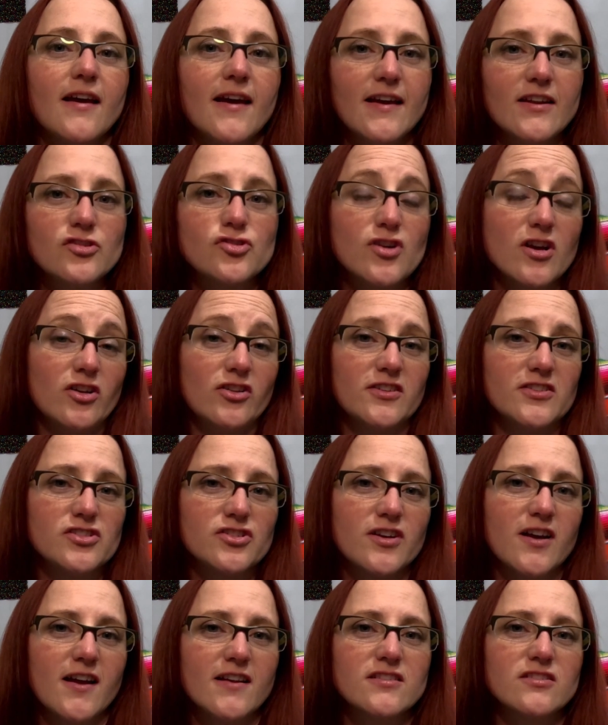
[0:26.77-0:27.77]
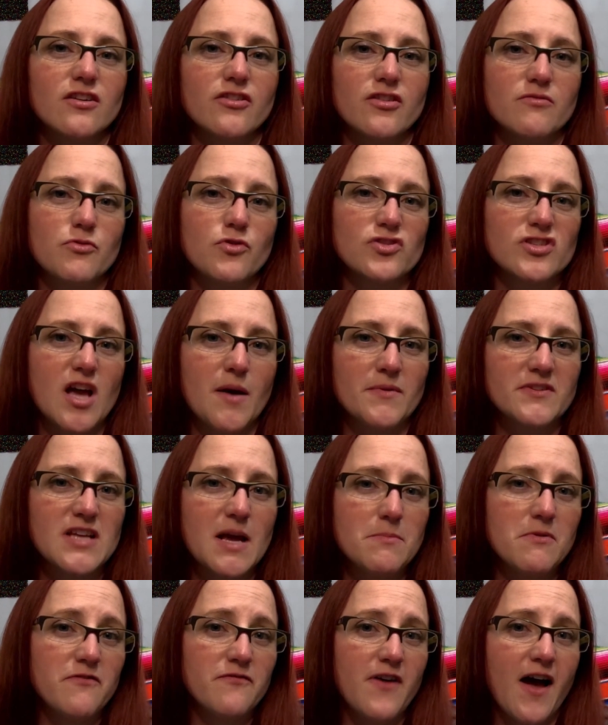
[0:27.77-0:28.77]
And triglycerides are the most common
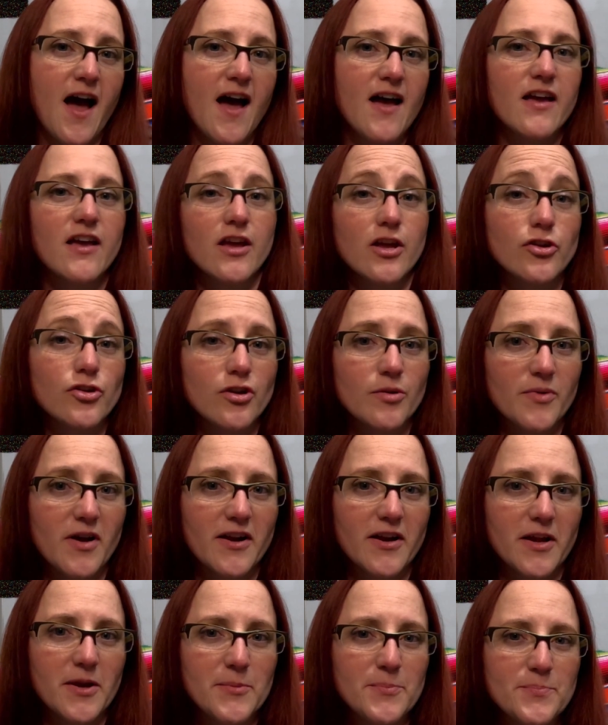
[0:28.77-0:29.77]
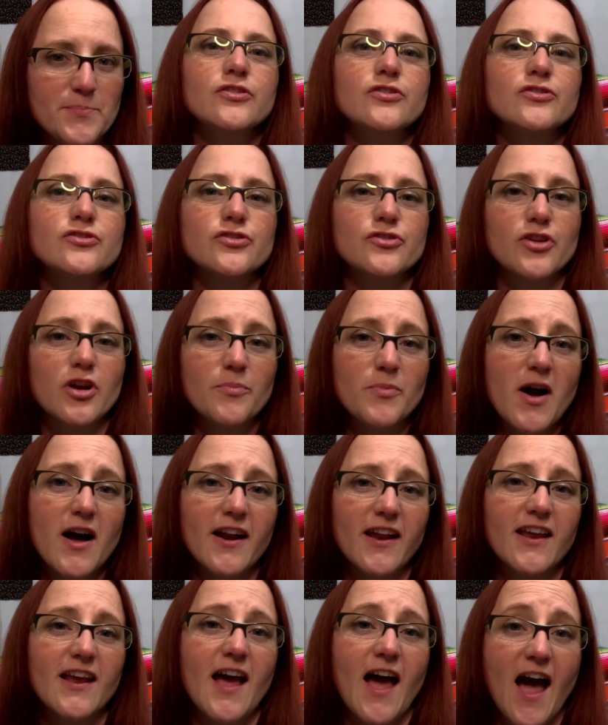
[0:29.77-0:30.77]
type of fat in your body. So your
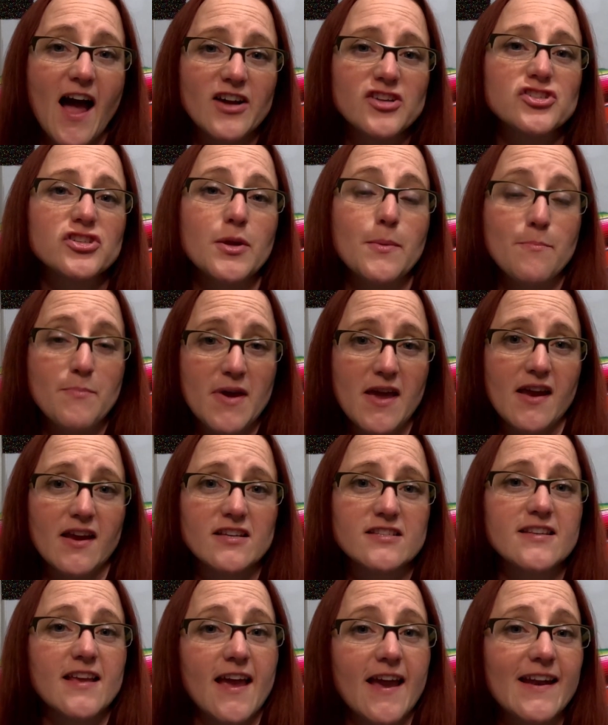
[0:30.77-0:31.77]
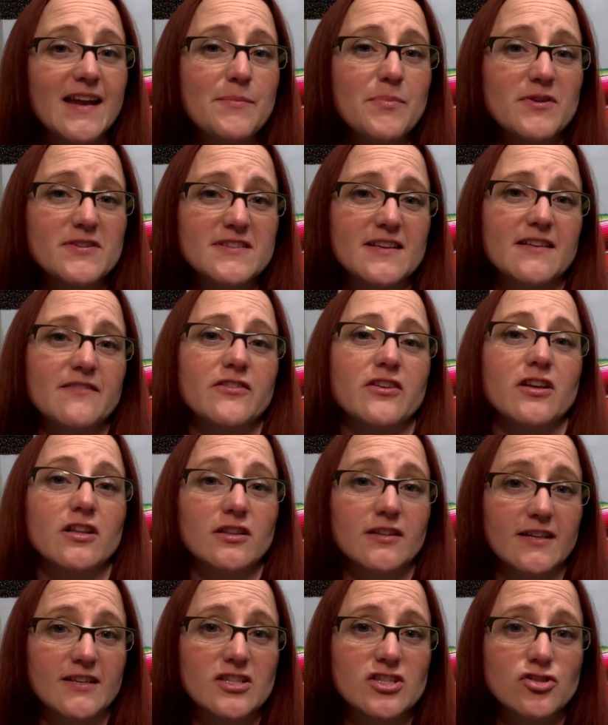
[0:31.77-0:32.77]
body actually makes eighty percent of the
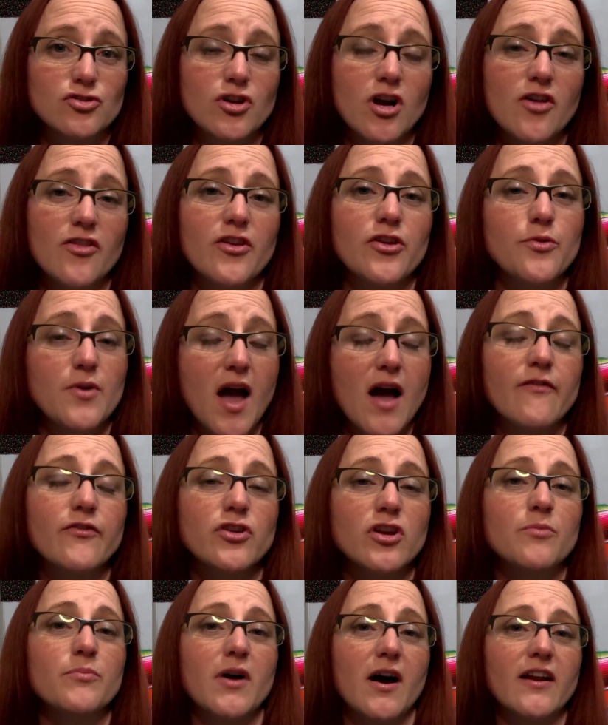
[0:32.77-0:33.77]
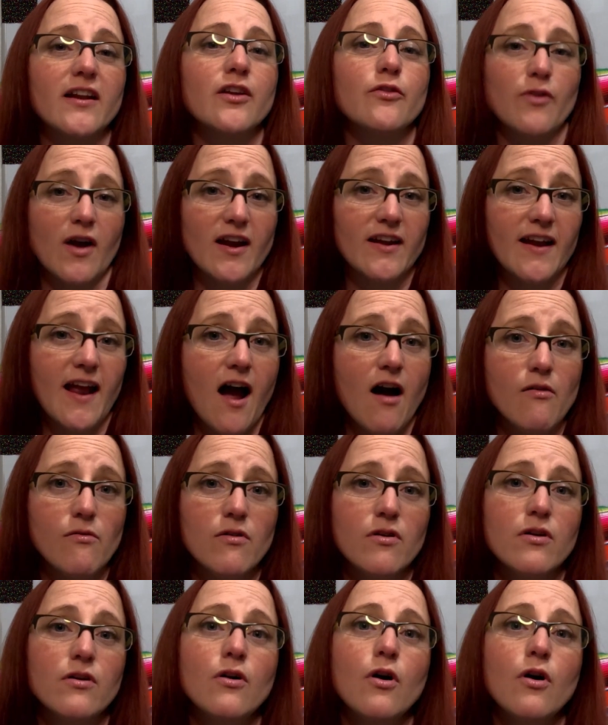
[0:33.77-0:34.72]
cholesterol that you have in your body right now.